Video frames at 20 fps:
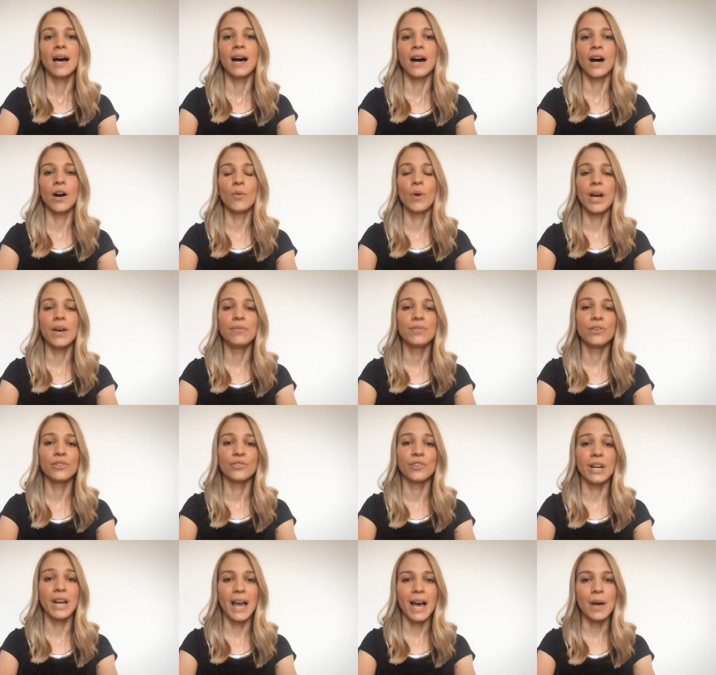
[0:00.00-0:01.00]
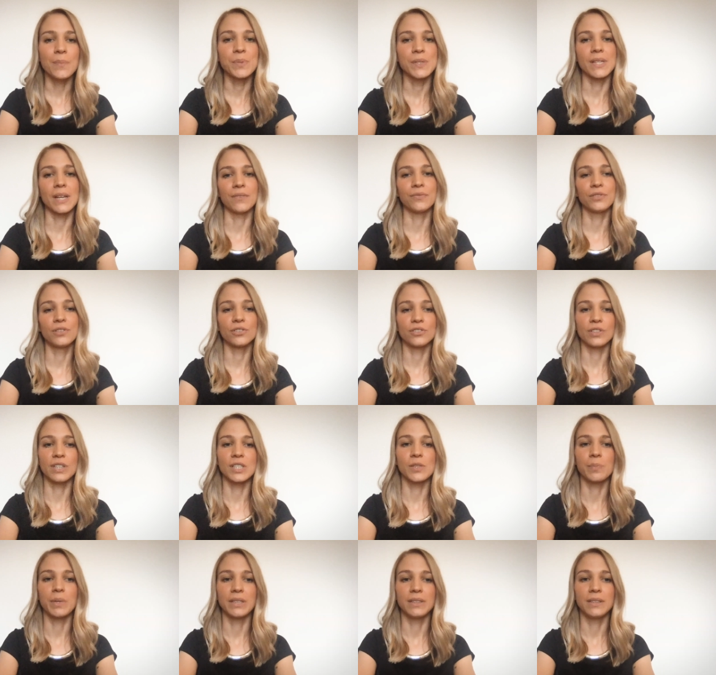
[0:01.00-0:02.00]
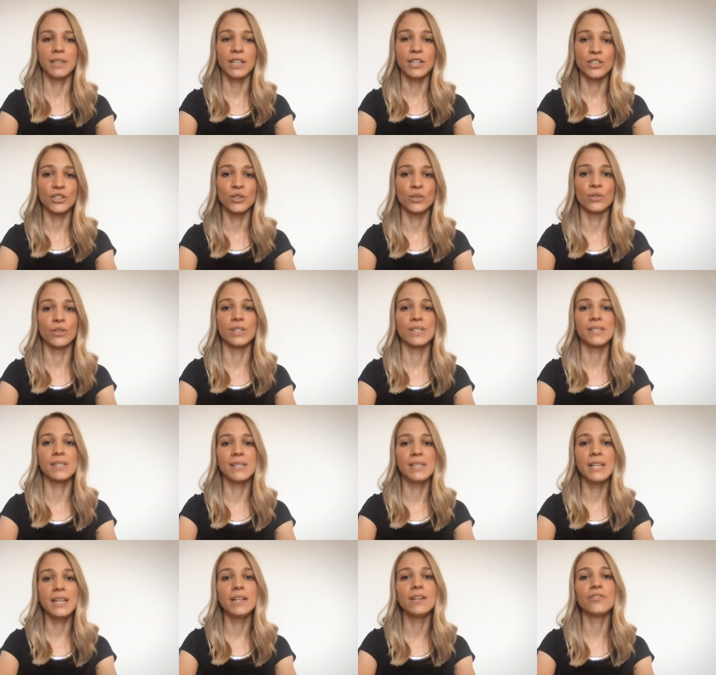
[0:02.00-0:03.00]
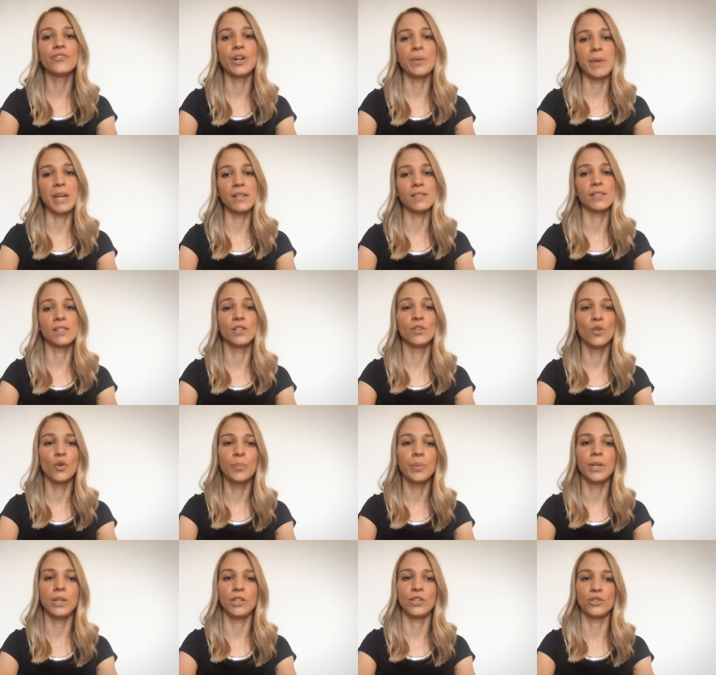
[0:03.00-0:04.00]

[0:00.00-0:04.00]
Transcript: However, relapse after transplantation still remains an open